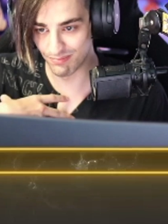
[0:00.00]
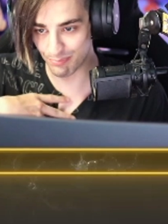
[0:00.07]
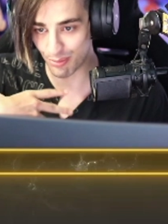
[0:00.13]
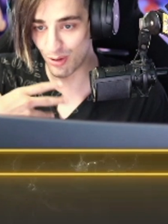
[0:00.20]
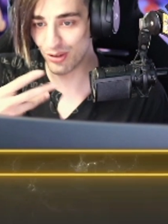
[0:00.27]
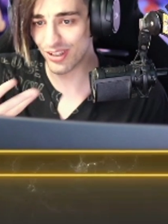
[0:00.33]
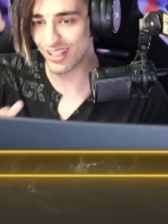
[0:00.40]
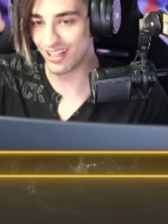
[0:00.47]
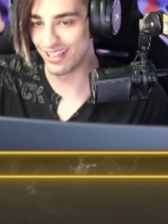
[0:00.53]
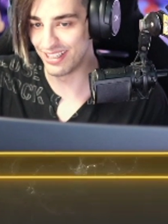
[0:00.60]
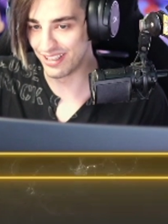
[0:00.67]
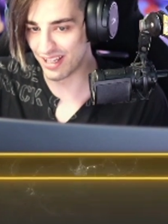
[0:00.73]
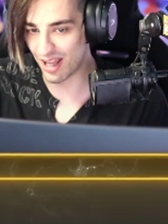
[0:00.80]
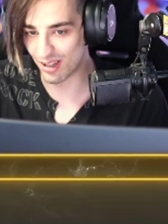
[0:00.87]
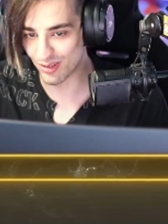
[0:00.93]
personally
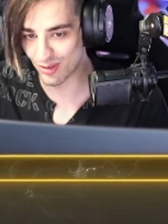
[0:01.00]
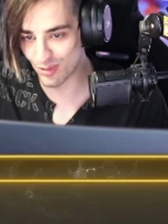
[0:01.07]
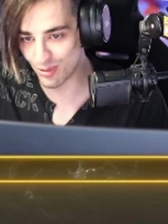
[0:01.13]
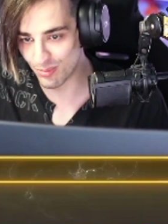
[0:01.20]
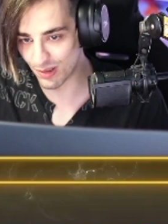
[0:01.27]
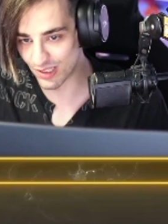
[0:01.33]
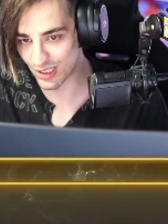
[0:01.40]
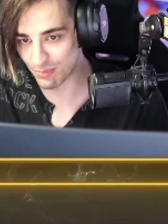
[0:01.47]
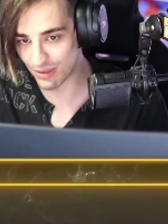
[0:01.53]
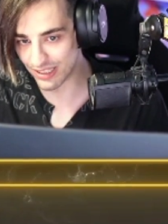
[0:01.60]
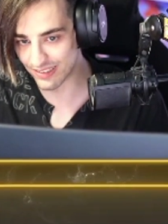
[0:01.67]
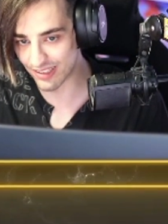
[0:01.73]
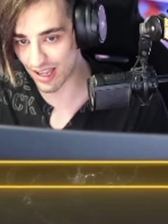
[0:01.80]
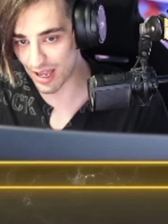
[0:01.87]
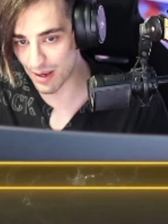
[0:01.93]
not too much my
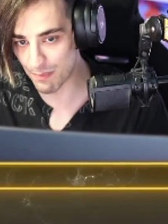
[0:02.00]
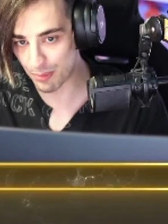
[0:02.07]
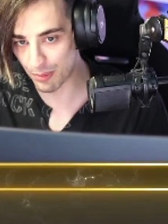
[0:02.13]
type.